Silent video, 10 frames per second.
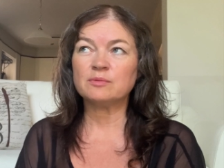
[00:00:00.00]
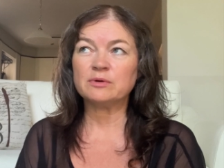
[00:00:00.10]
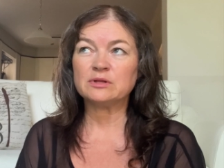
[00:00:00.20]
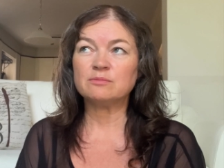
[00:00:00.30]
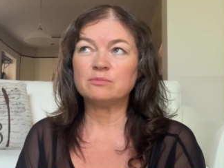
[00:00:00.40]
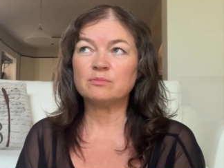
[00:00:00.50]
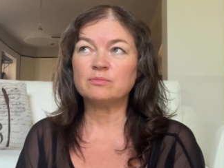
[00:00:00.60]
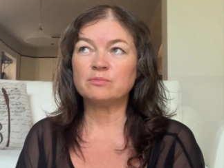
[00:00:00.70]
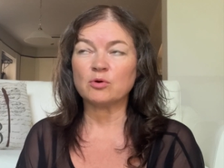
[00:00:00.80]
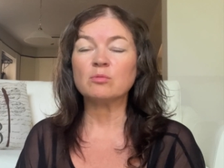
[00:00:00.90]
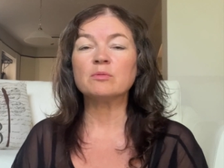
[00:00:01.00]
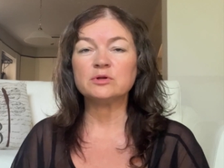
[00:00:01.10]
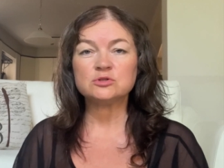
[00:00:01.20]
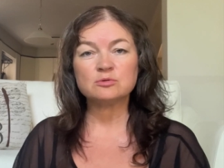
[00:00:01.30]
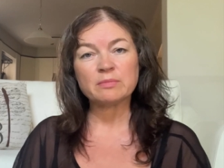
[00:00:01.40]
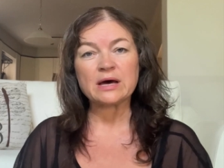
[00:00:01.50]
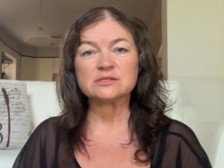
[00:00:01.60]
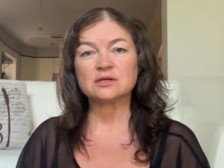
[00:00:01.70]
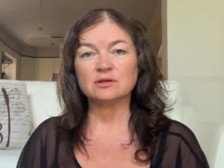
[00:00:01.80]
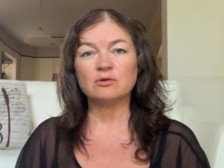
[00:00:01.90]
but probably to
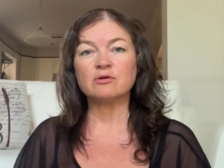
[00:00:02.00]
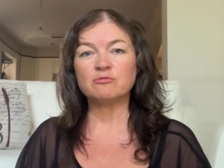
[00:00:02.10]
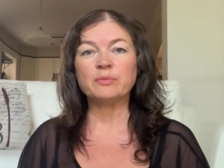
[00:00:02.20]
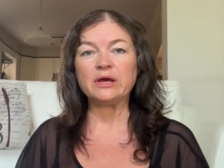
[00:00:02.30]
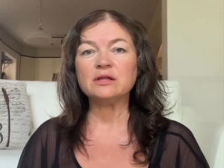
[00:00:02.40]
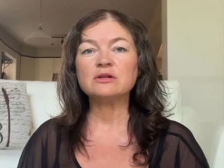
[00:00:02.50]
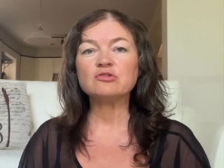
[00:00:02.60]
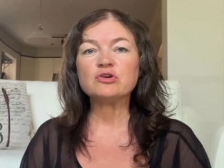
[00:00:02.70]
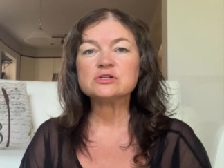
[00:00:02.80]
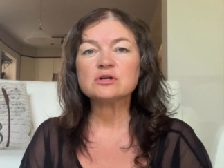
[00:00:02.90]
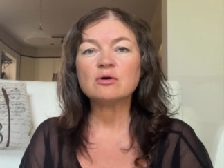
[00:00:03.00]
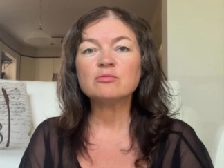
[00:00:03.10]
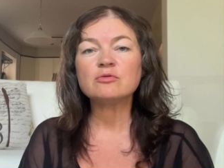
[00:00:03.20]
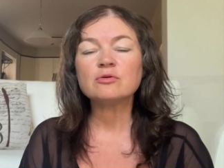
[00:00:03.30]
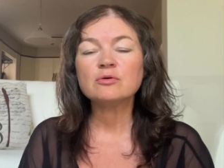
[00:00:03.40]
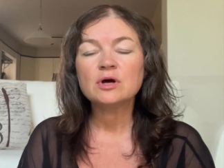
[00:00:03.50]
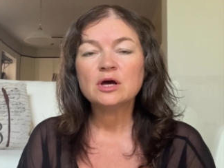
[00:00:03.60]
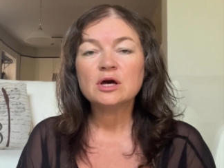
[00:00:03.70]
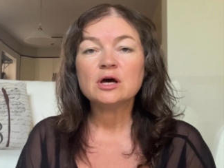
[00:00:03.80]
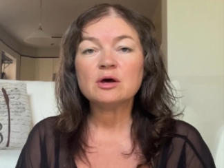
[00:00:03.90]
mask a lot of pain that she's gone through,
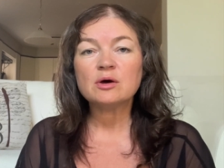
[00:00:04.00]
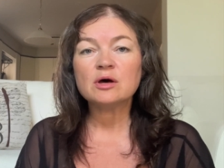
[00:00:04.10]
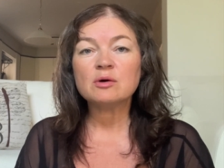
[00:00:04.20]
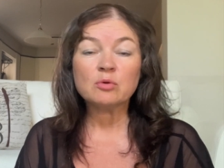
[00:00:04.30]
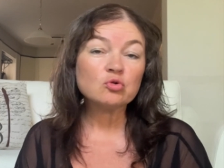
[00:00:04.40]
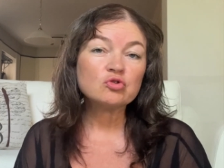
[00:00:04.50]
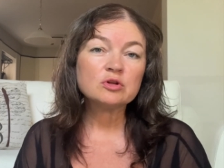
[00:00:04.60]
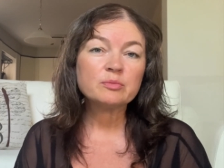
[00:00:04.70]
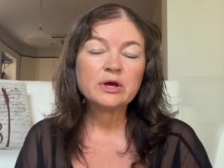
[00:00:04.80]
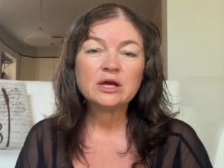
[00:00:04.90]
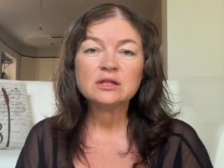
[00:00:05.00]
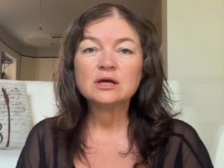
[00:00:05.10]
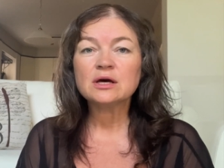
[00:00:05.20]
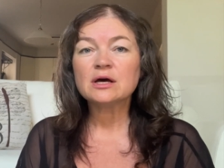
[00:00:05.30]
emotional pain.